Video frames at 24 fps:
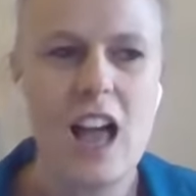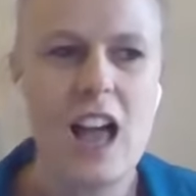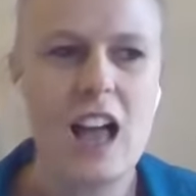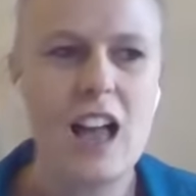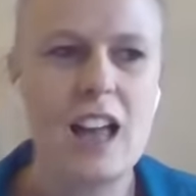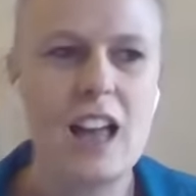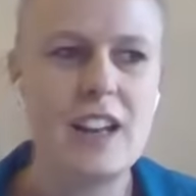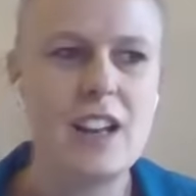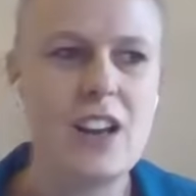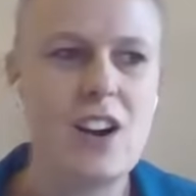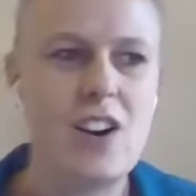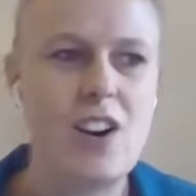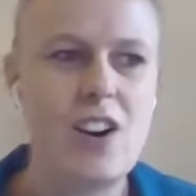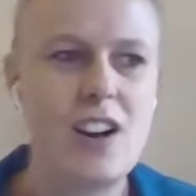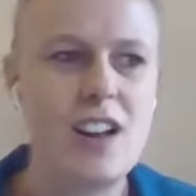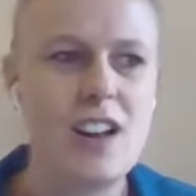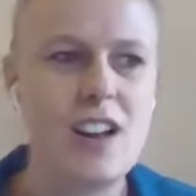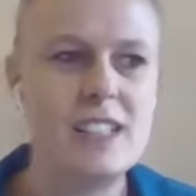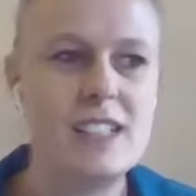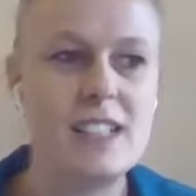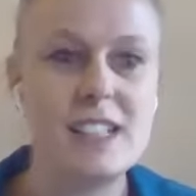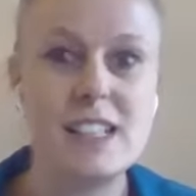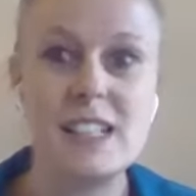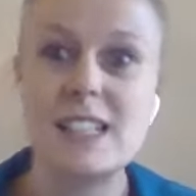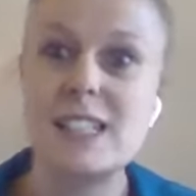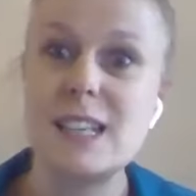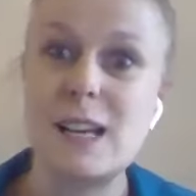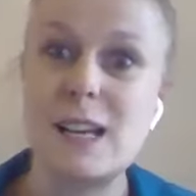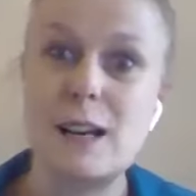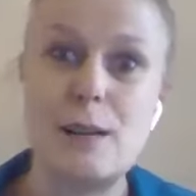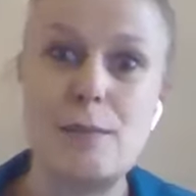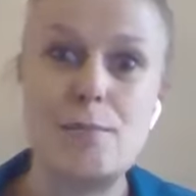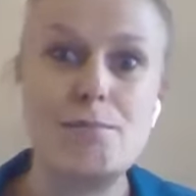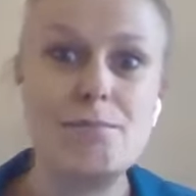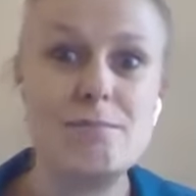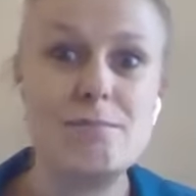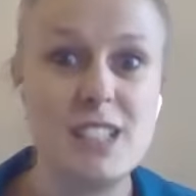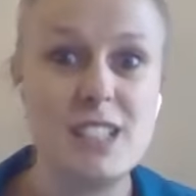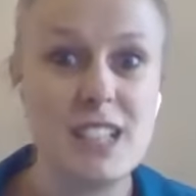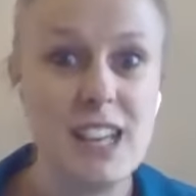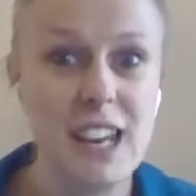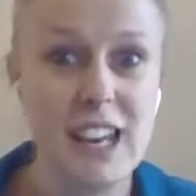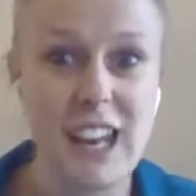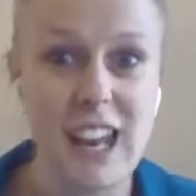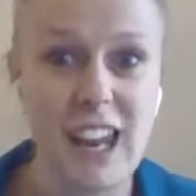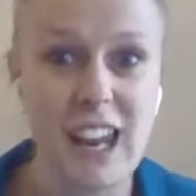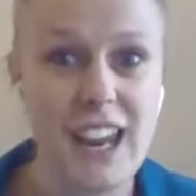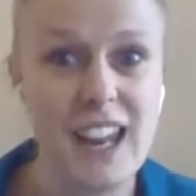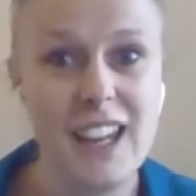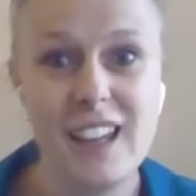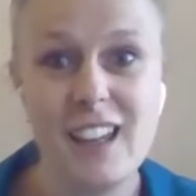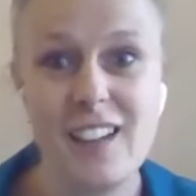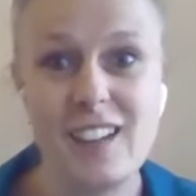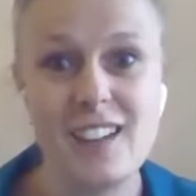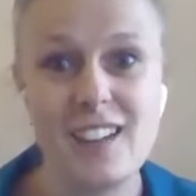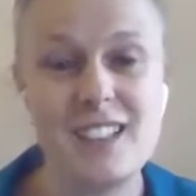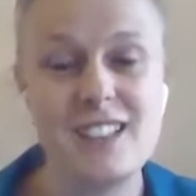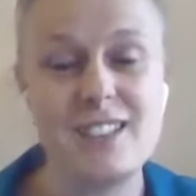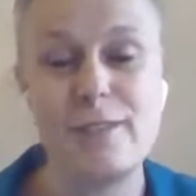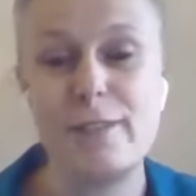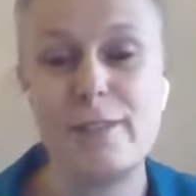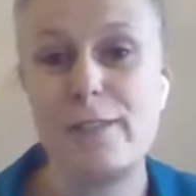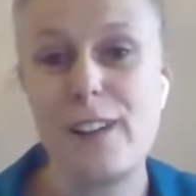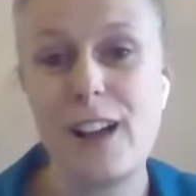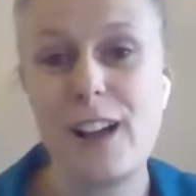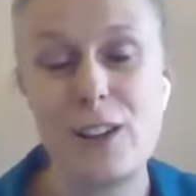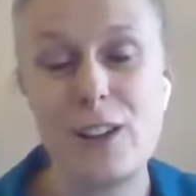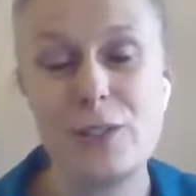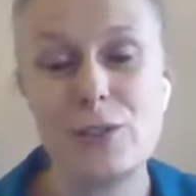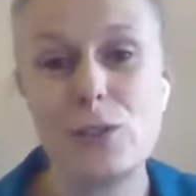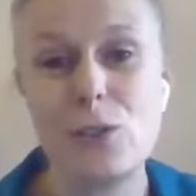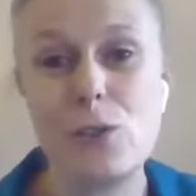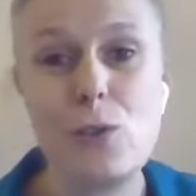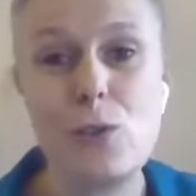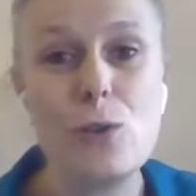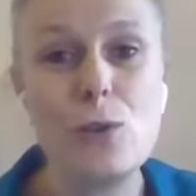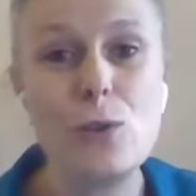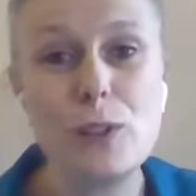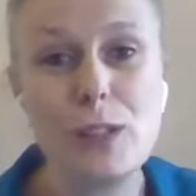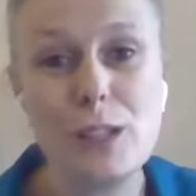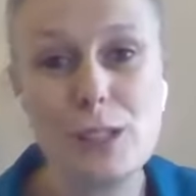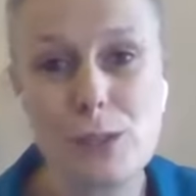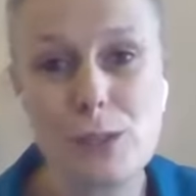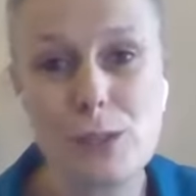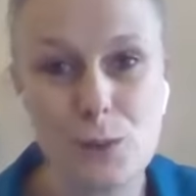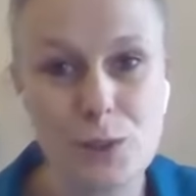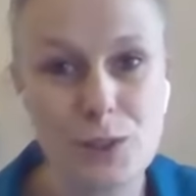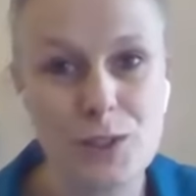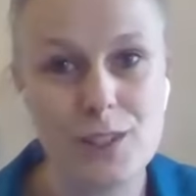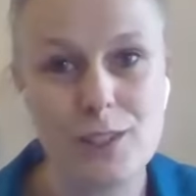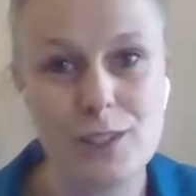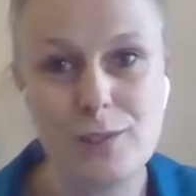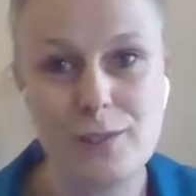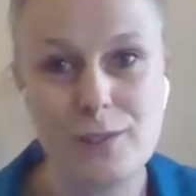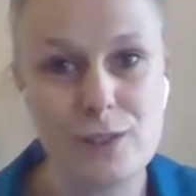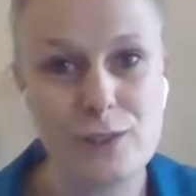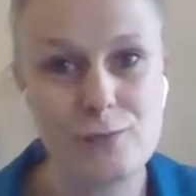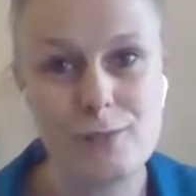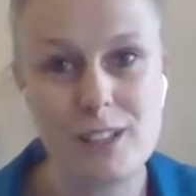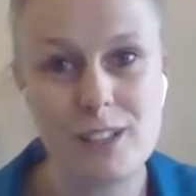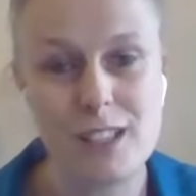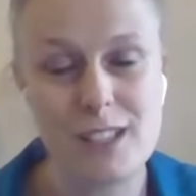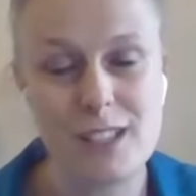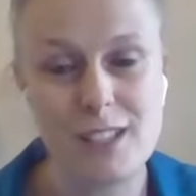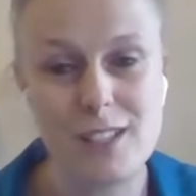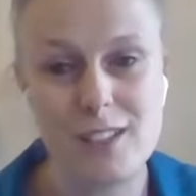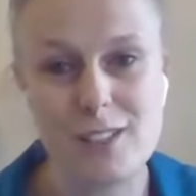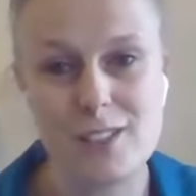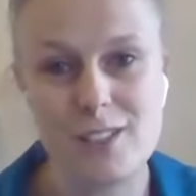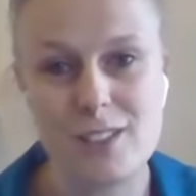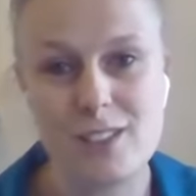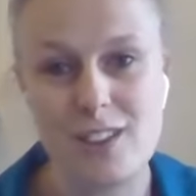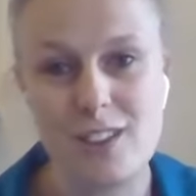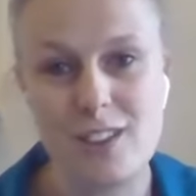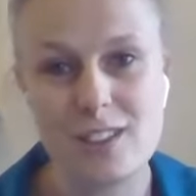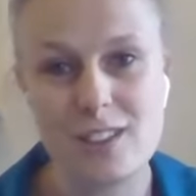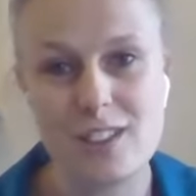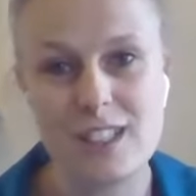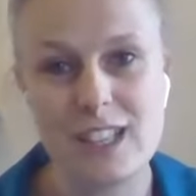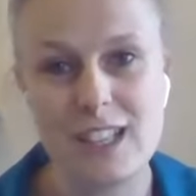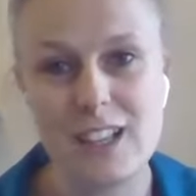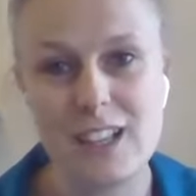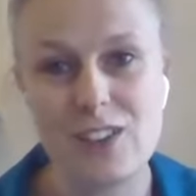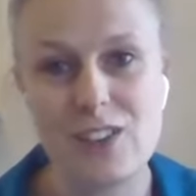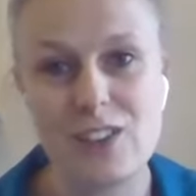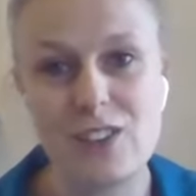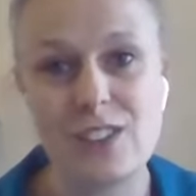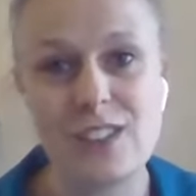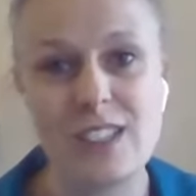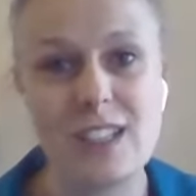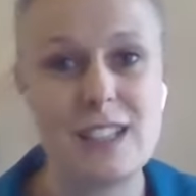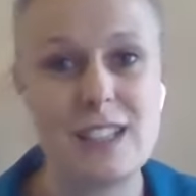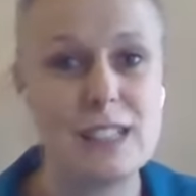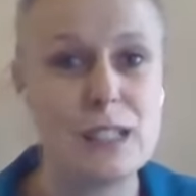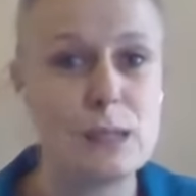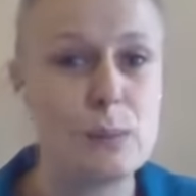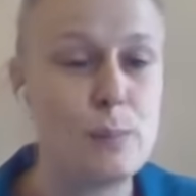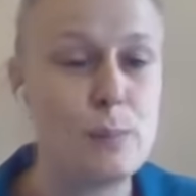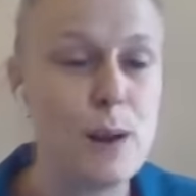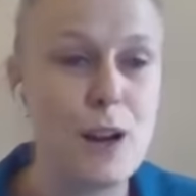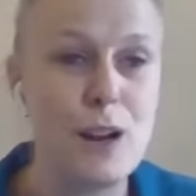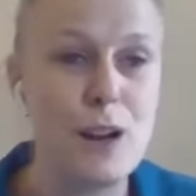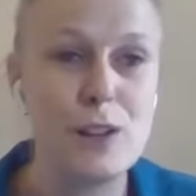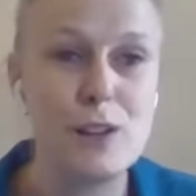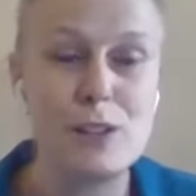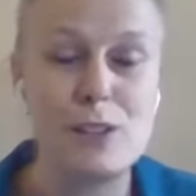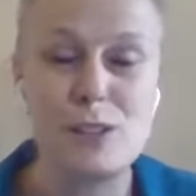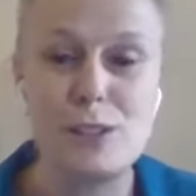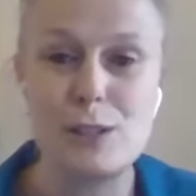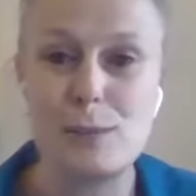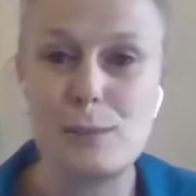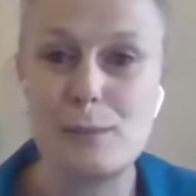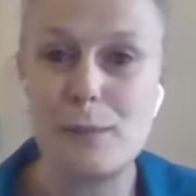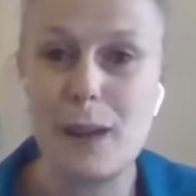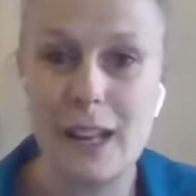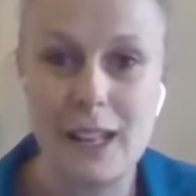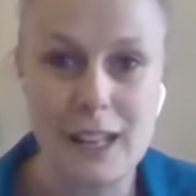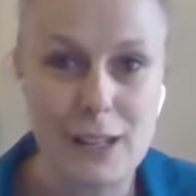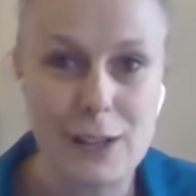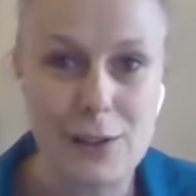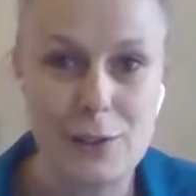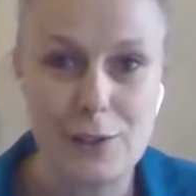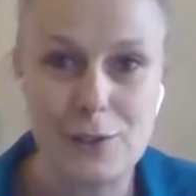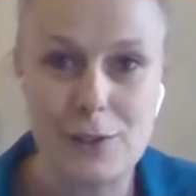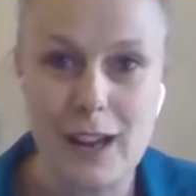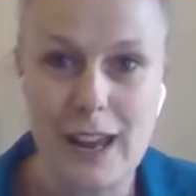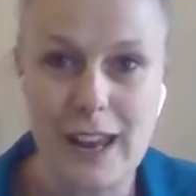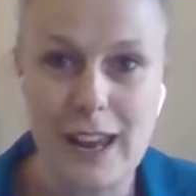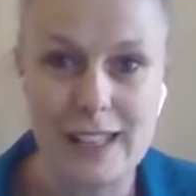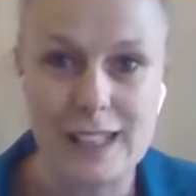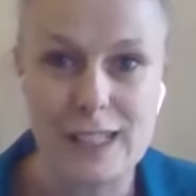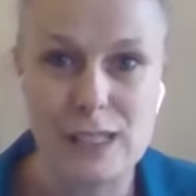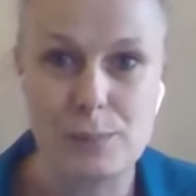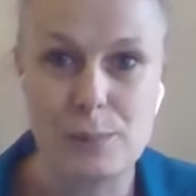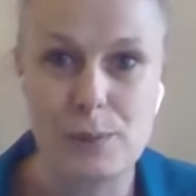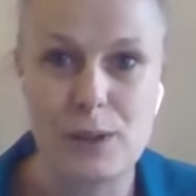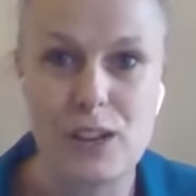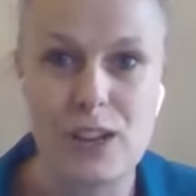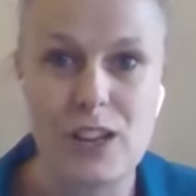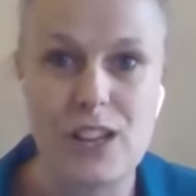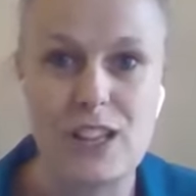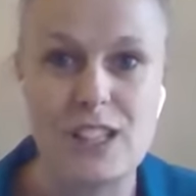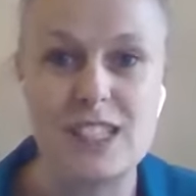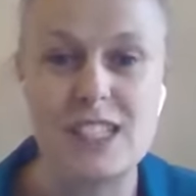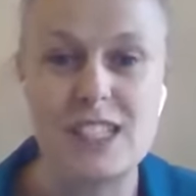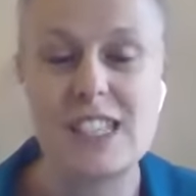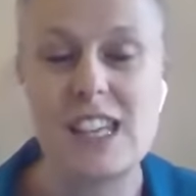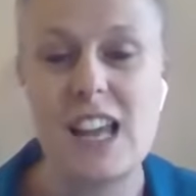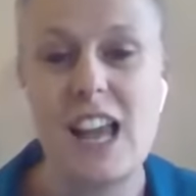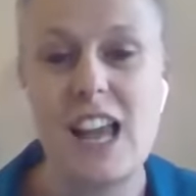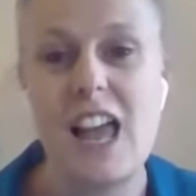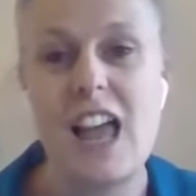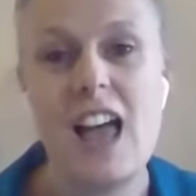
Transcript: And I did some digging. I found all these wonderful research articles. I spoke to medical experts.